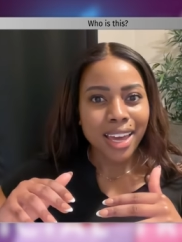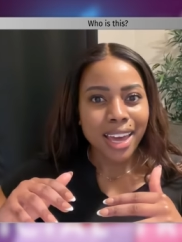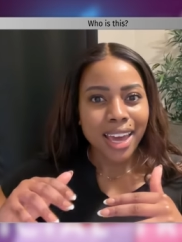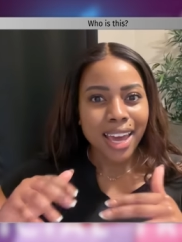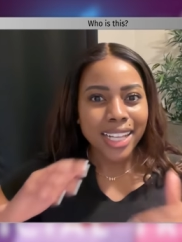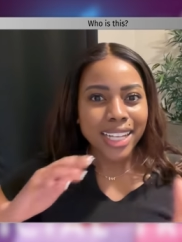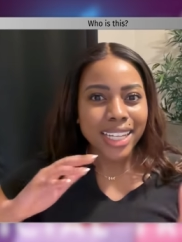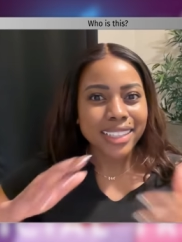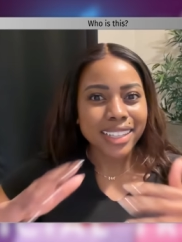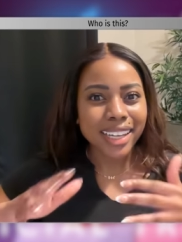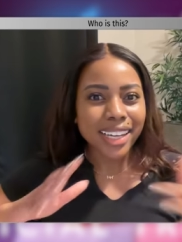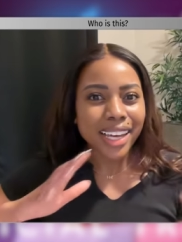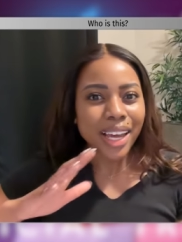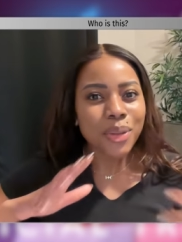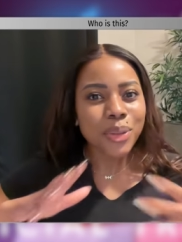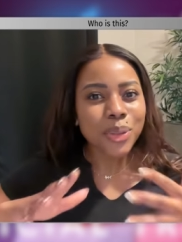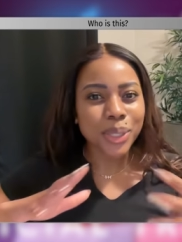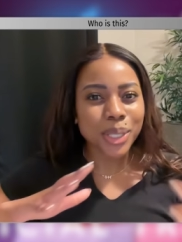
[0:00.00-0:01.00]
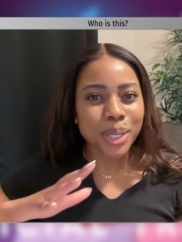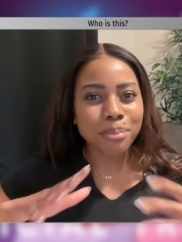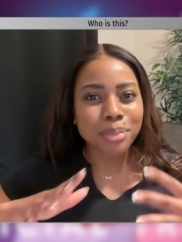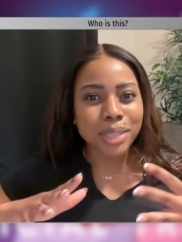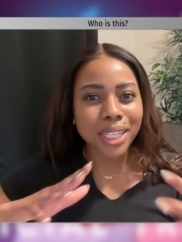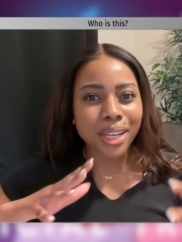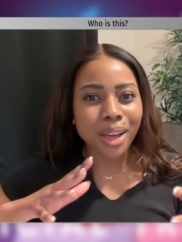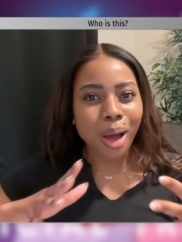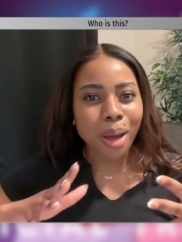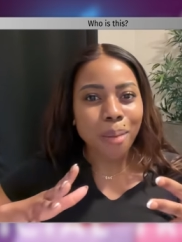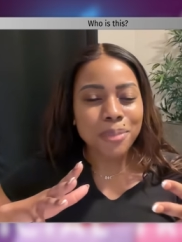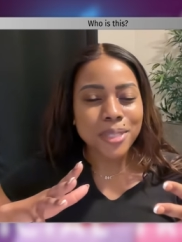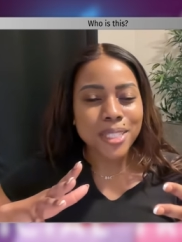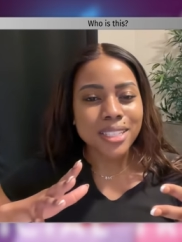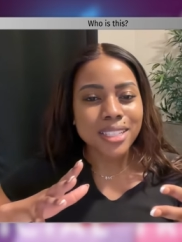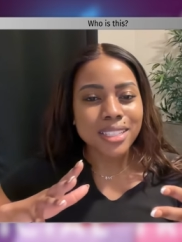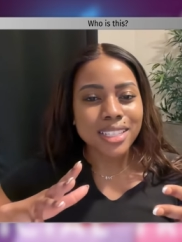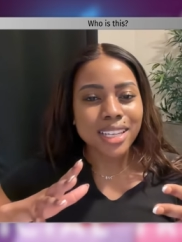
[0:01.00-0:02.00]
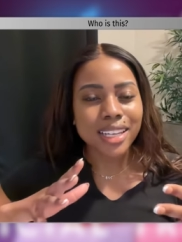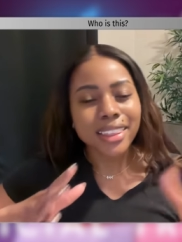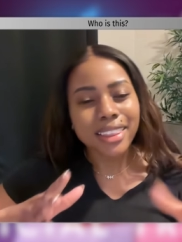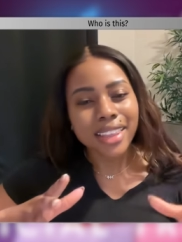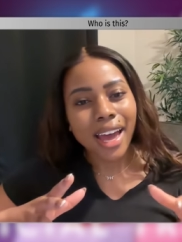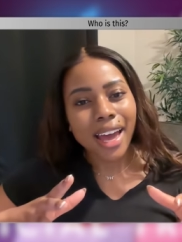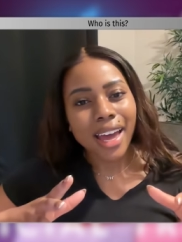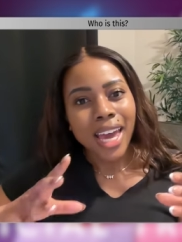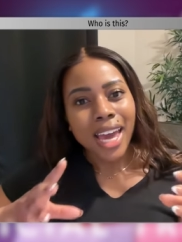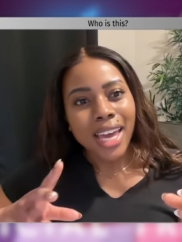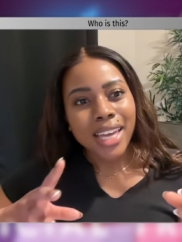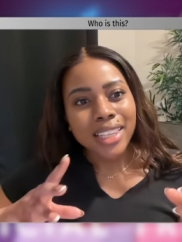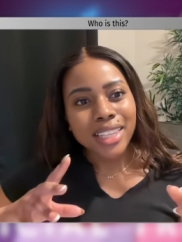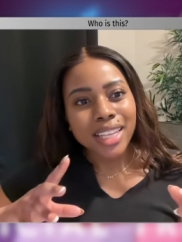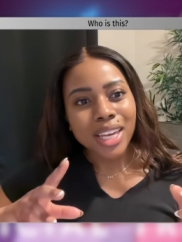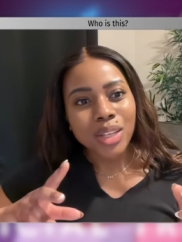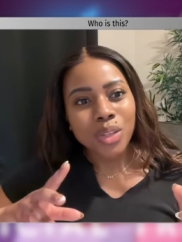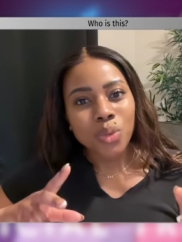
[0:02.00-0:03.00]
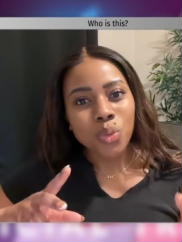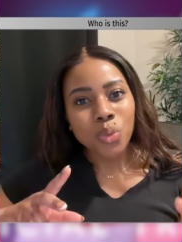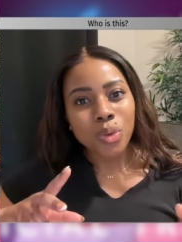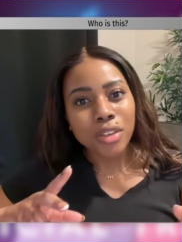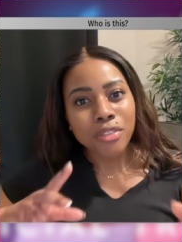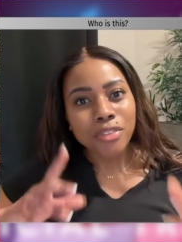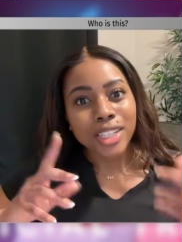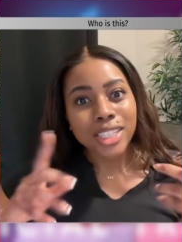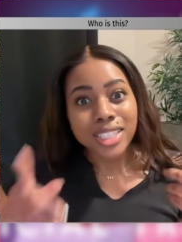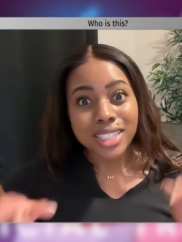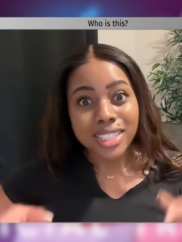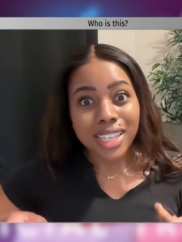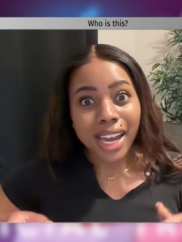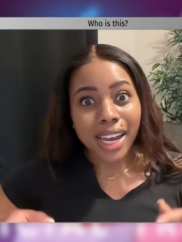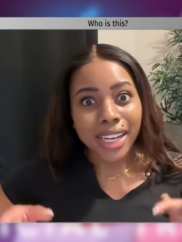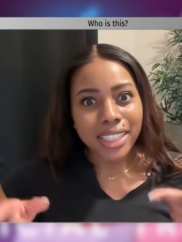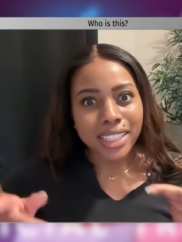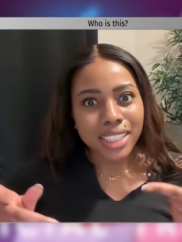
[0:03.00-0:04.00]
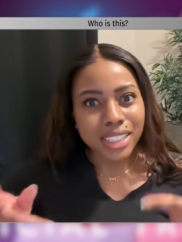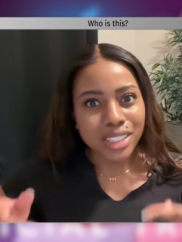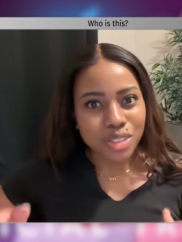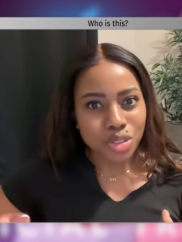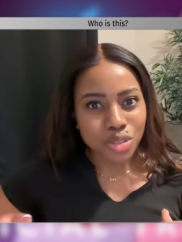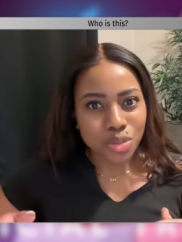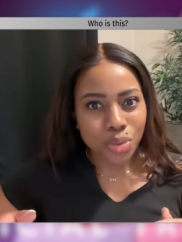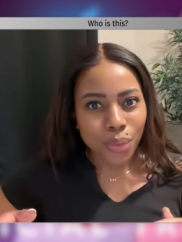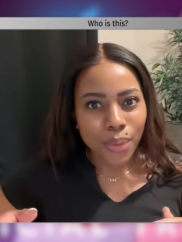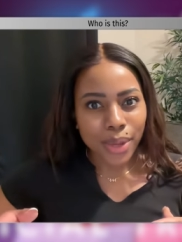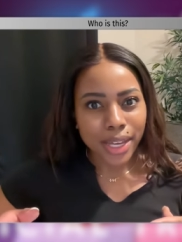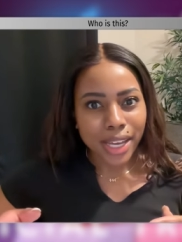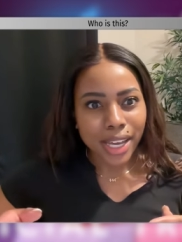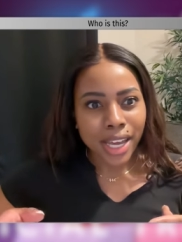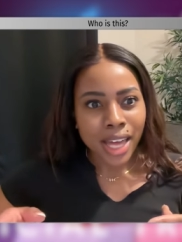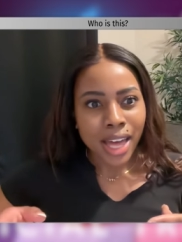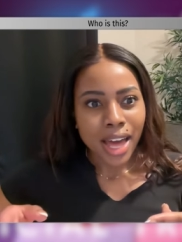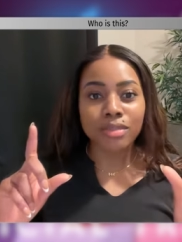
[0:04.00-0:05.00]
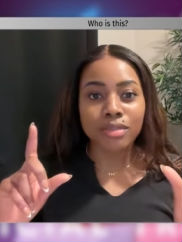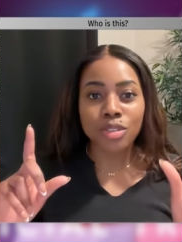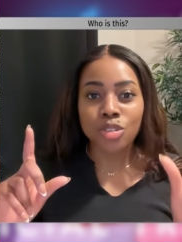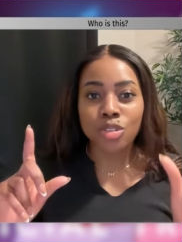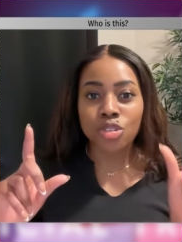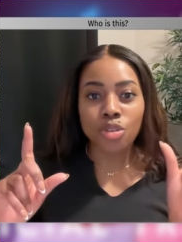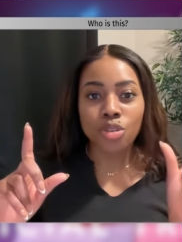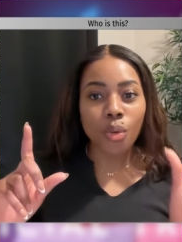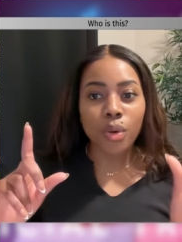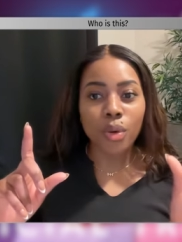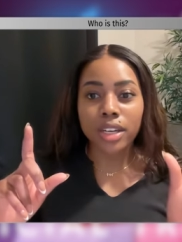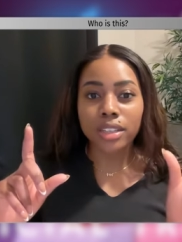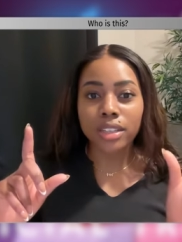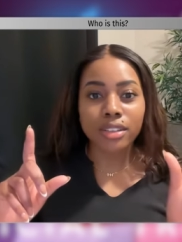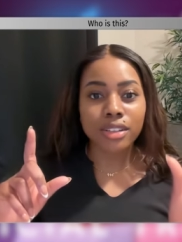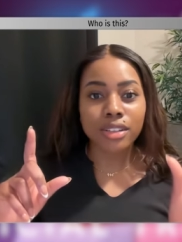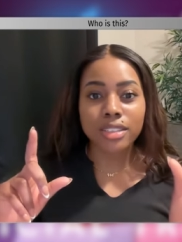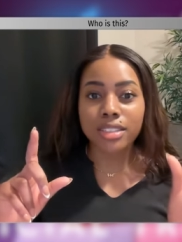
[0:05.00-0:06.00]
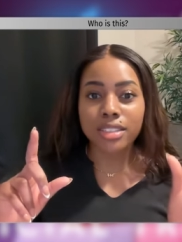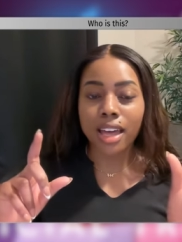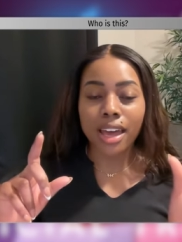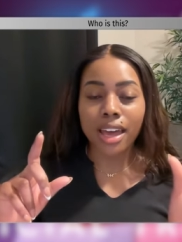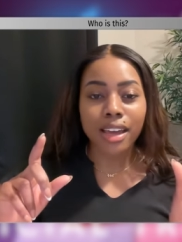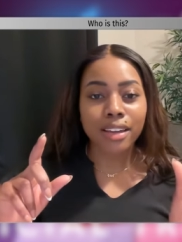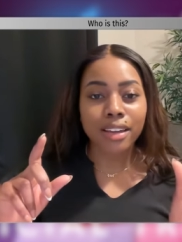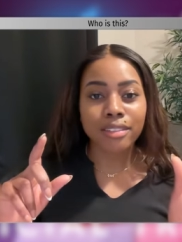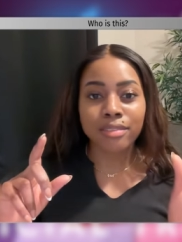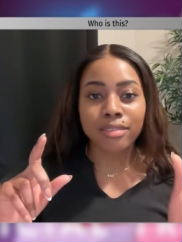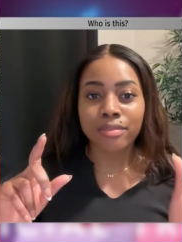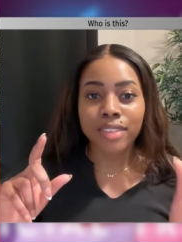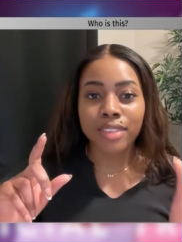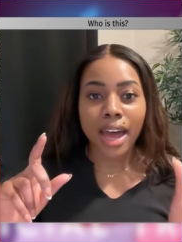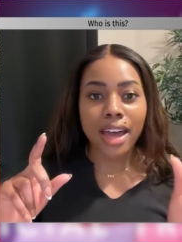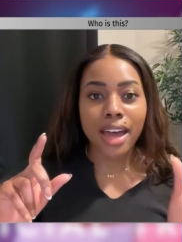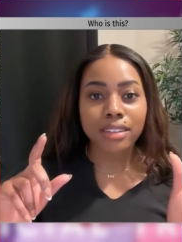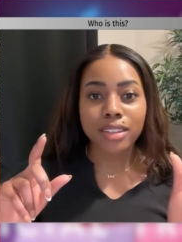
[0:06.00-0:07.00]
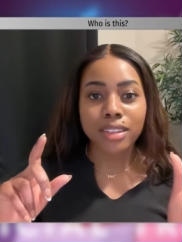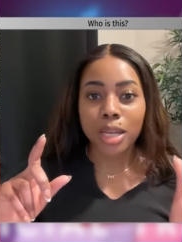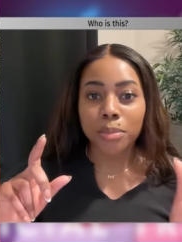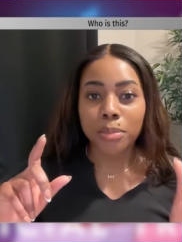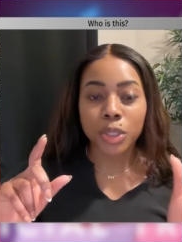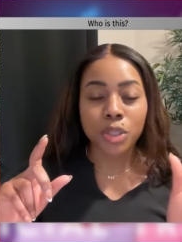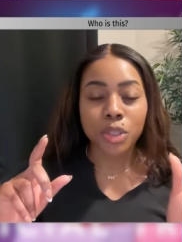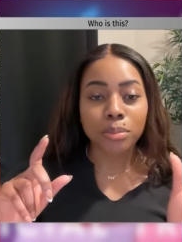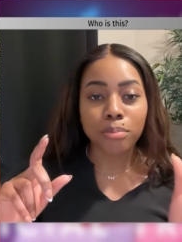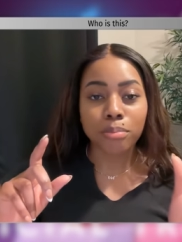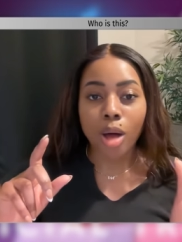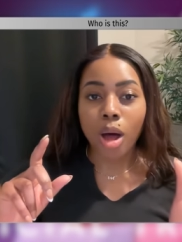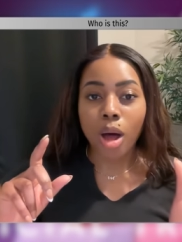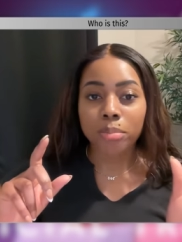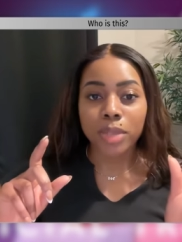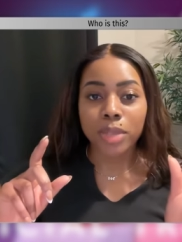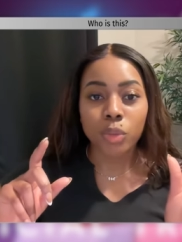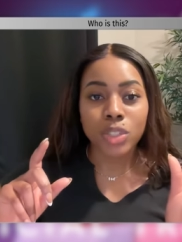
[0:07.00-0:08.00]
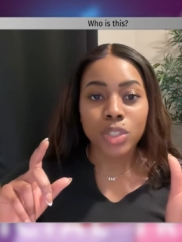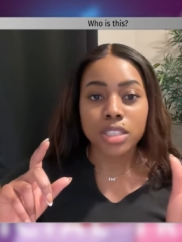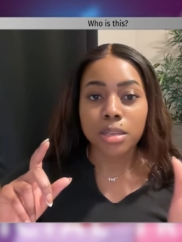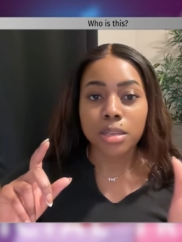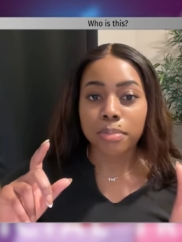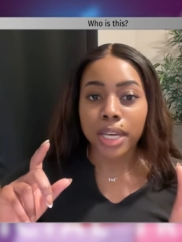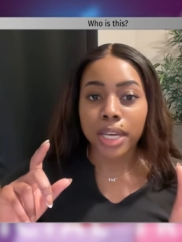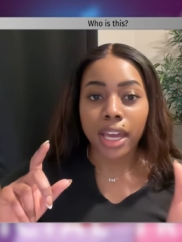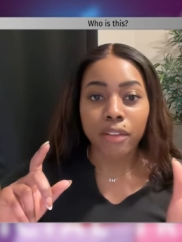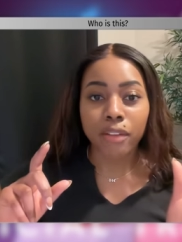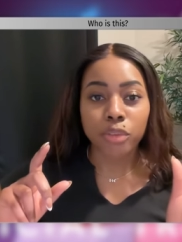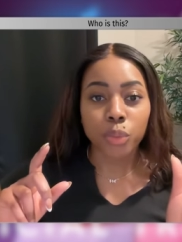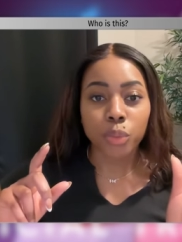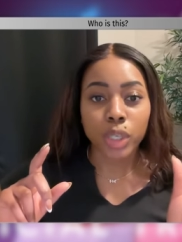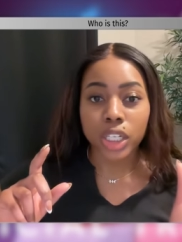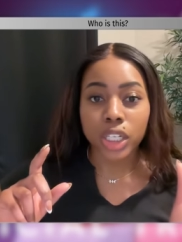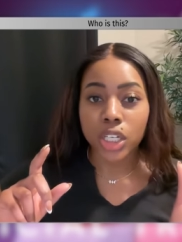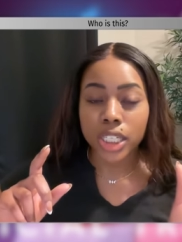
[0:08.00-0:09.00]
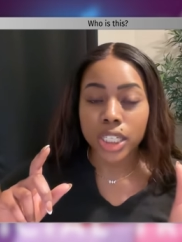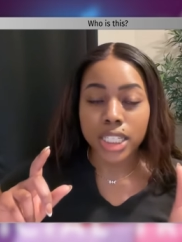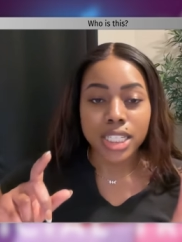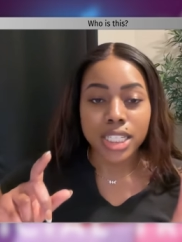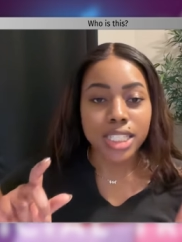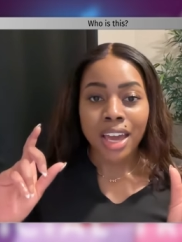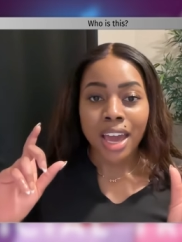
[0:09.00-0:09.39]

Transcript: And I like how they're complete opposites like that. And then with anxiety and joy, joy looks like that neighborhood mom that wants to bake everyone cookies.